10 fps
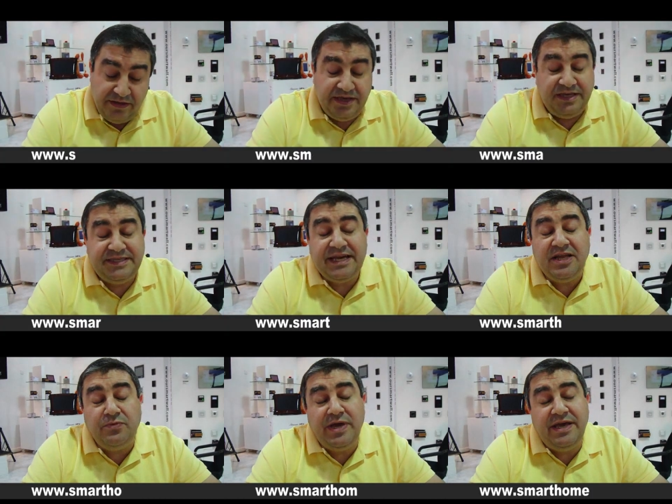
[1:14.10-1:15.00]
The
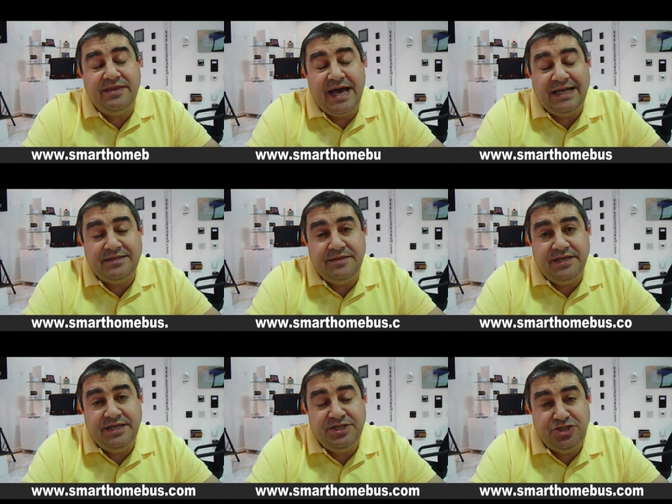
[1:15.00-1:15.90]
second way that
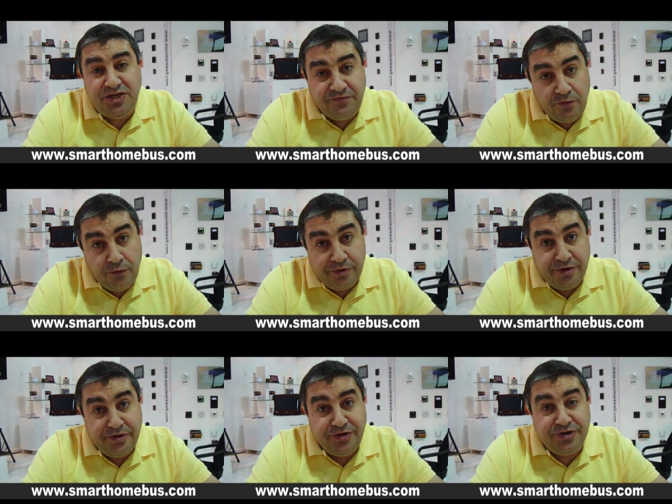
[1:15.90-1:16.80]
the G four
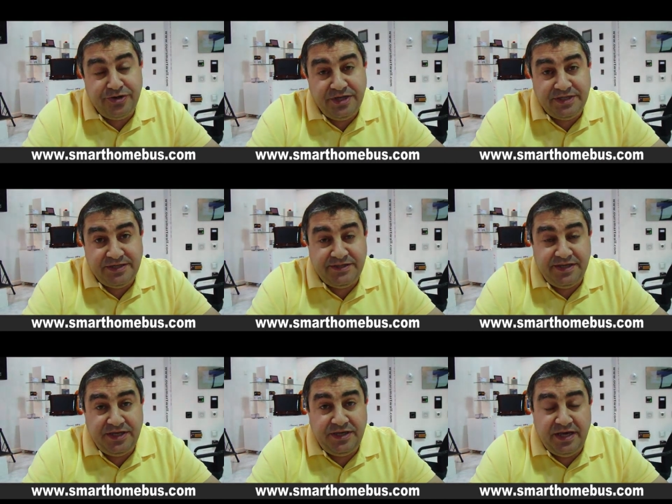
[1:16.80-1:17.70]
decreases
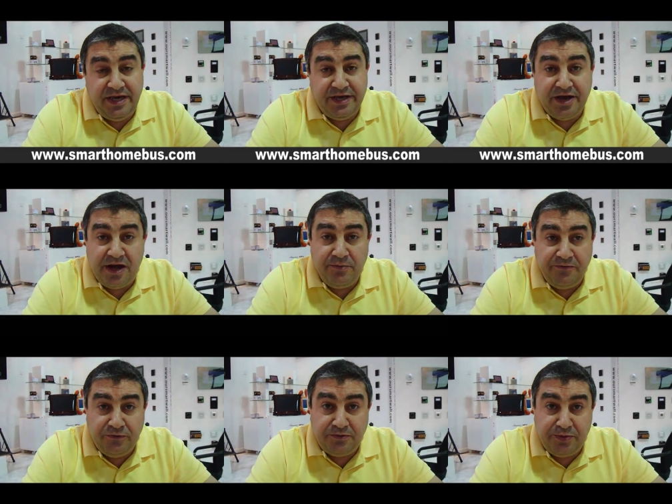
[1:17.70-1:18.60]
the uh,
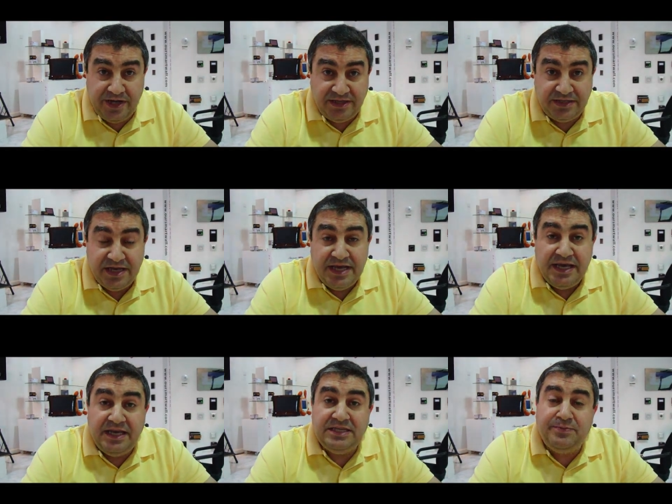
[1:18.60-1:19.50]
carbon footprint
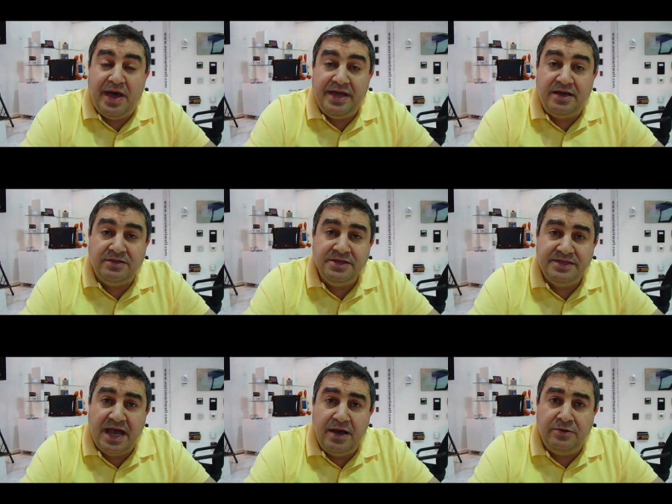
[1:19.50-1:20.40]
is by
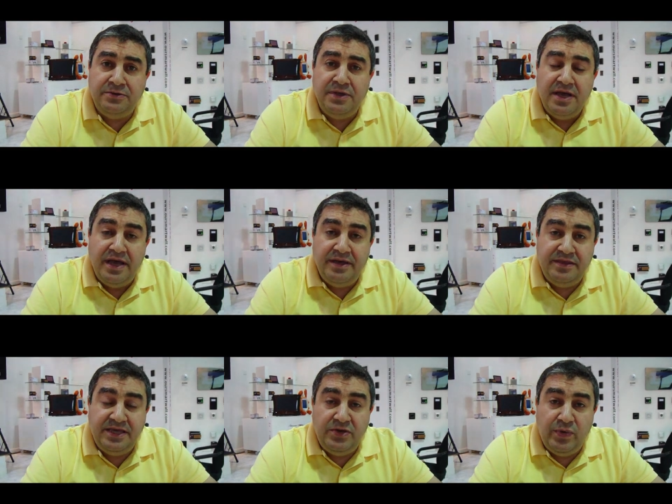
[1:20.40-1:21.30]
cutting down
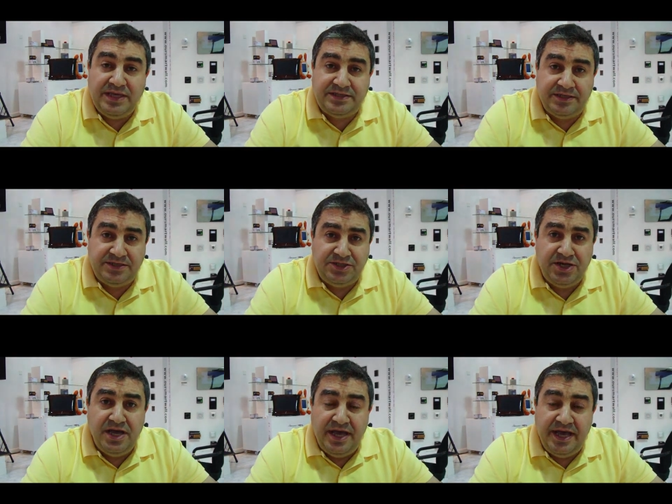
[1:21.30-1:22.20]
the wastage
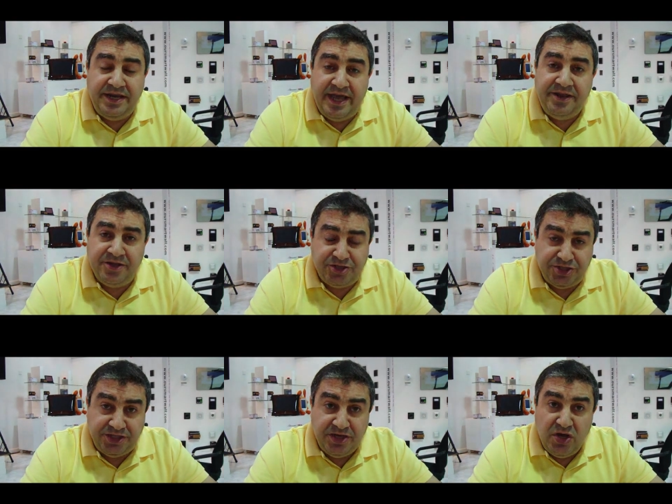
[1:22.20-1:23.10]
in
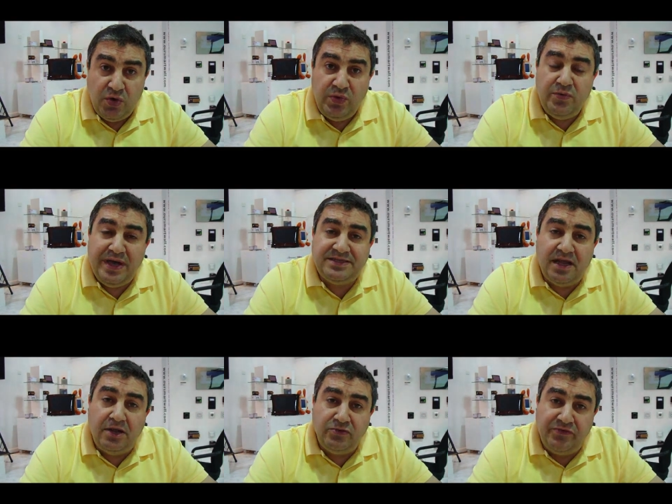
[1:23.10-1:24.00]
energy. We waste
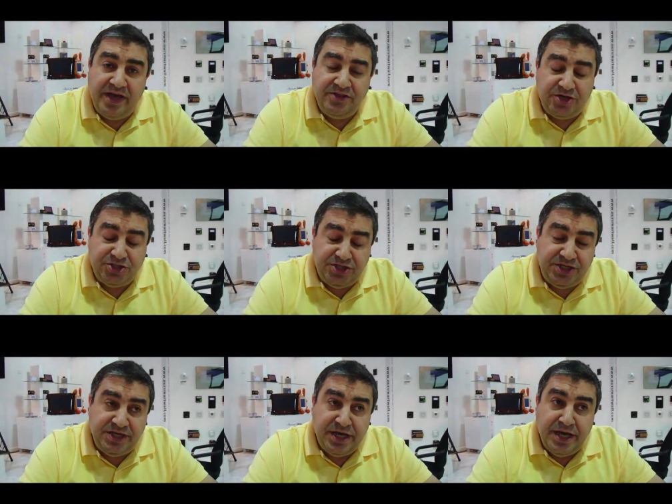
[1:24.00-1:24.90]
a lot of
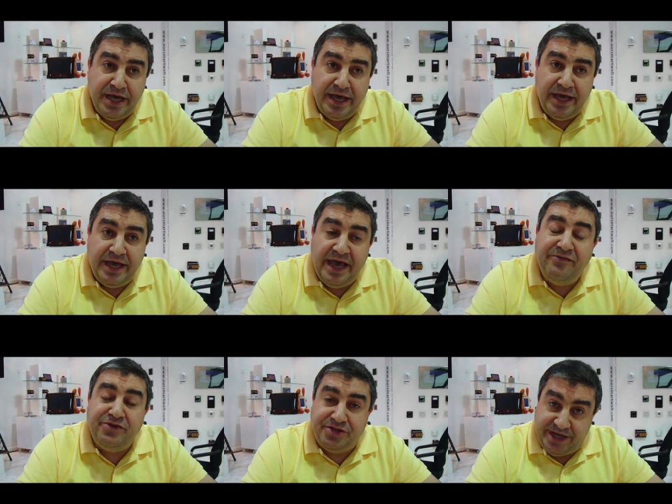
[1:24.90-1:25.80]
energy uh,
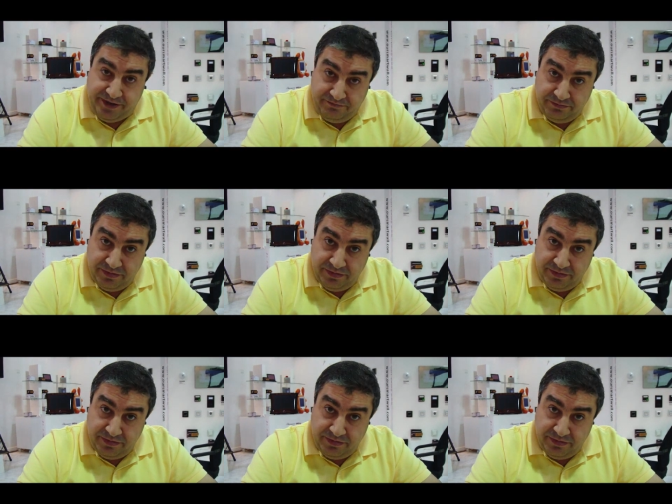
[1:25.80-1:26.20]
every day.